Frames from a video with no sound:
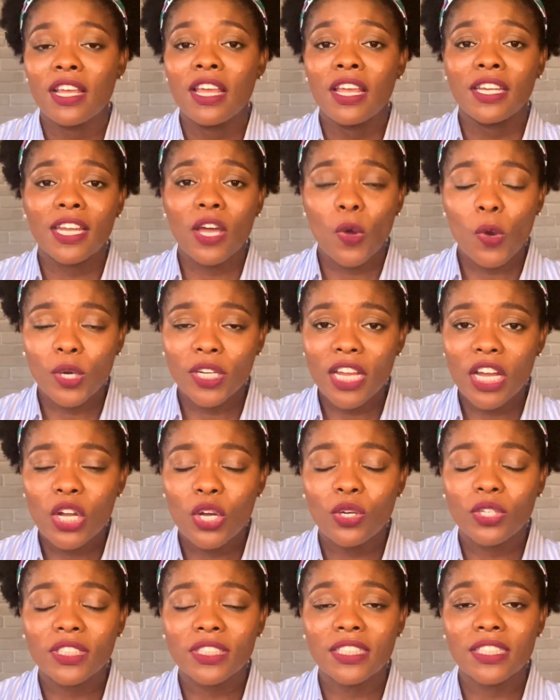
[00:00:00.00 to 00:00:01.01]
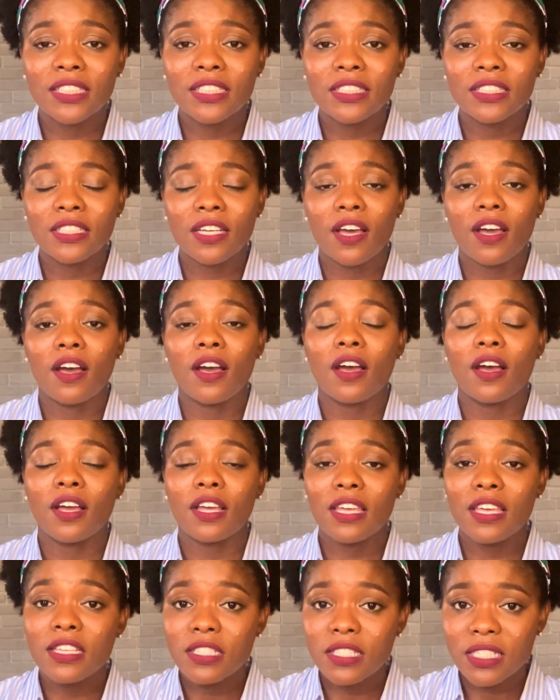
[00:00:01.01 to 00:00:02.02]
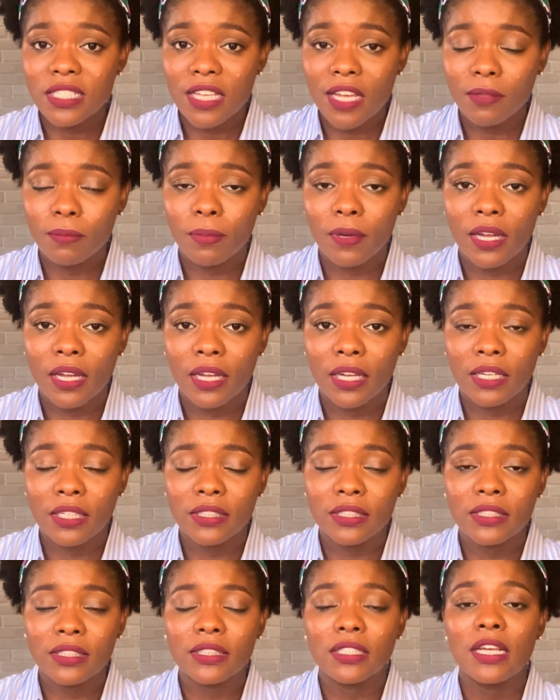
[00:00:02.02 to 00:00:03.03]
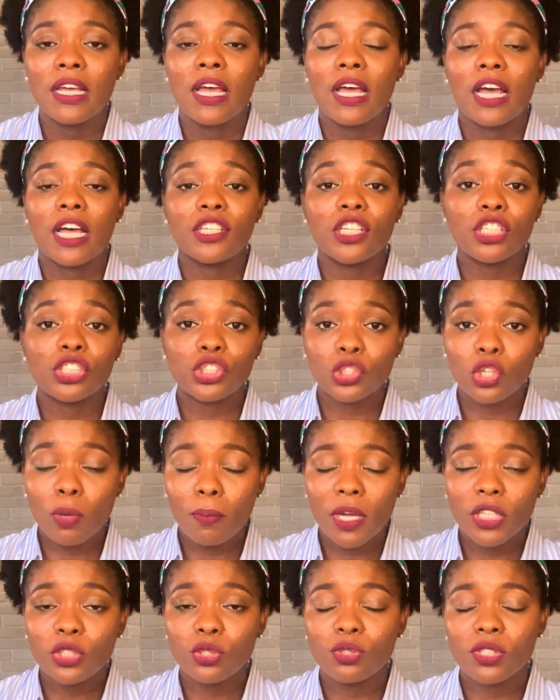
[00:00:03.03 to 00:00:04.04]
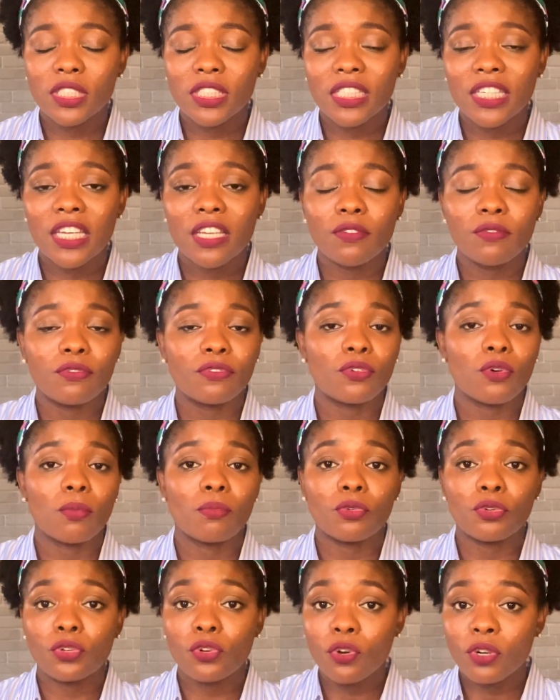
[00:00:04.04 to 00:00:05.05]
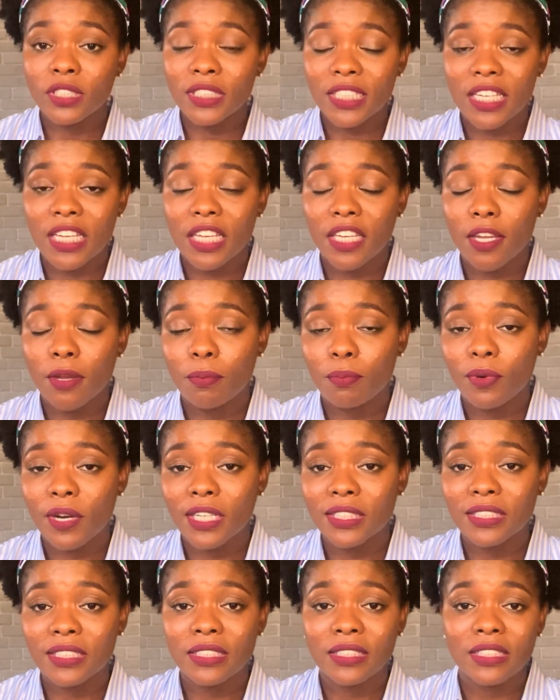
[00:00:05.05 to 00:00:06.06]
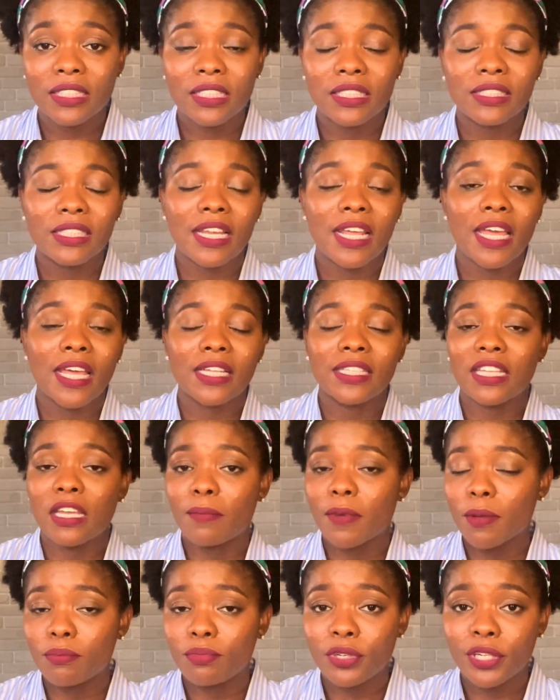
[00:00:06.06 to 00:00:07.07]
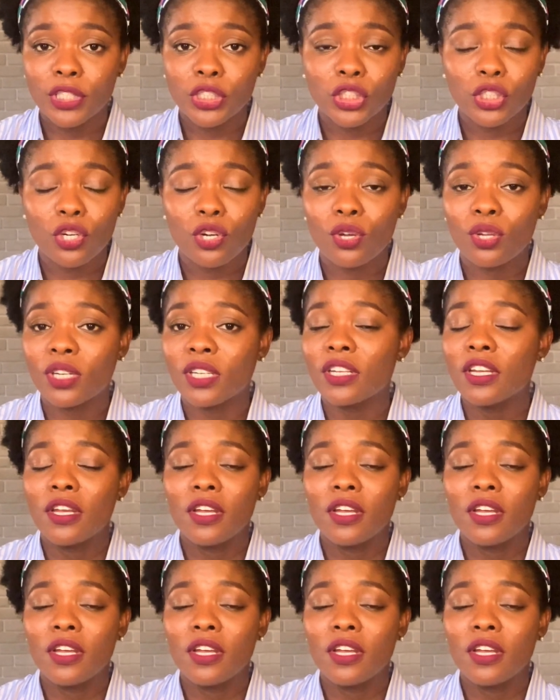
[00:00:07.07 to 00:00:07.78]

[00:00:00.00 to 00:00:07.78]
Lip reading: Now, other causes are insect bites and then trauma to the skin from wrong skincare practices like dermabrasion,